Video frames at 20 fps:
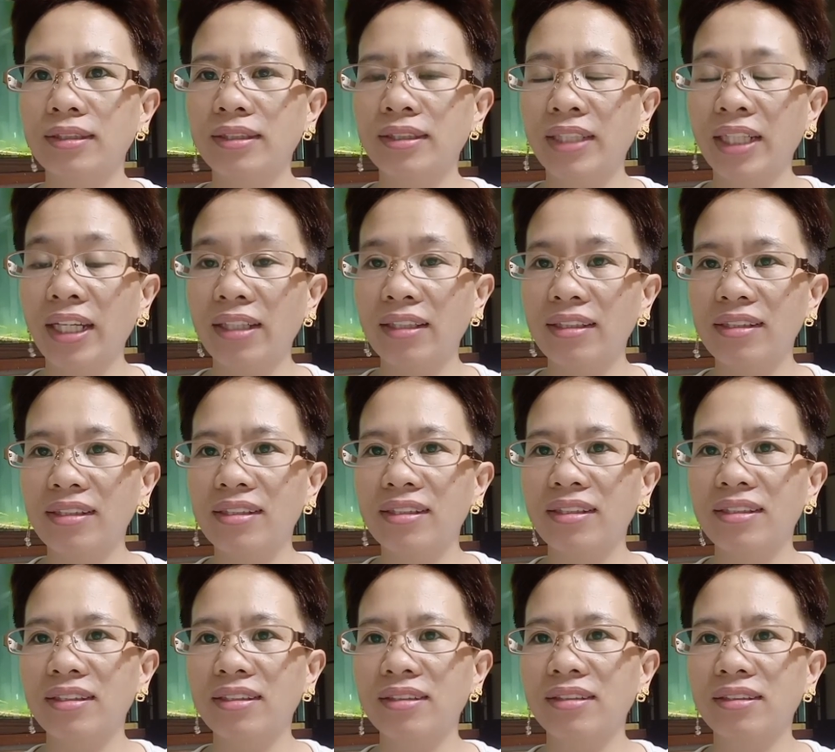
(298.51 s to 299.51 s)
change.
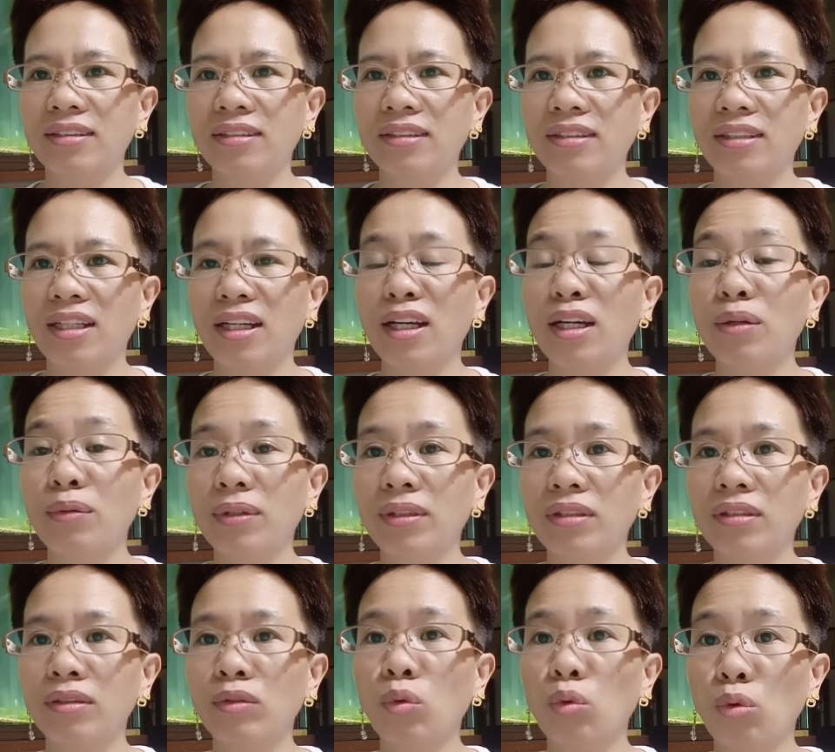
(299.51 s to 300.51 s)
I want
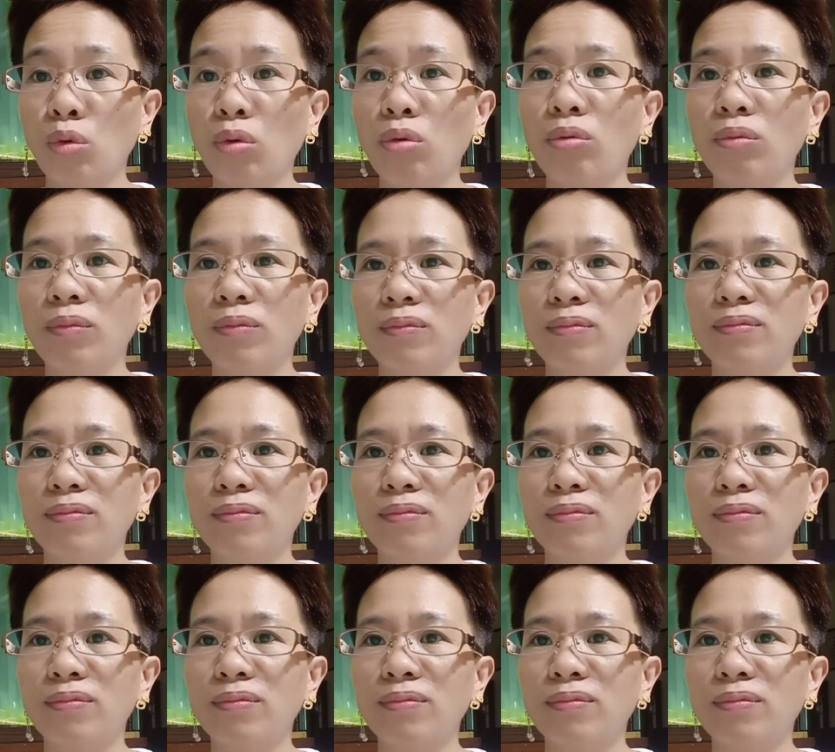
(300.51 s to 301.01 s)
to go home.